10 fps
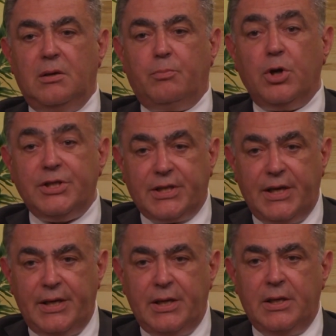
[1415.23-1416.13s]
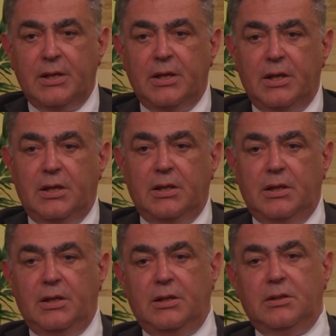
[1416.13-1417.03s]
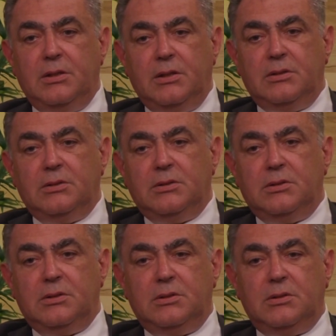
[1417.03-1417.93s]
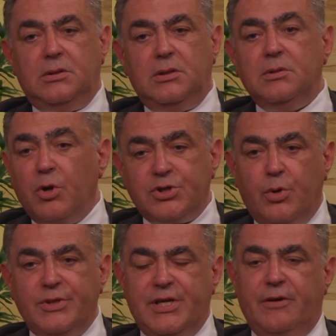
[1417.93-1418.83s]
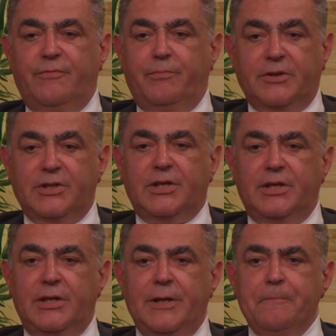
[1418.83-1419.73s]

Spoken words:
politically in Moscow itself, particularly.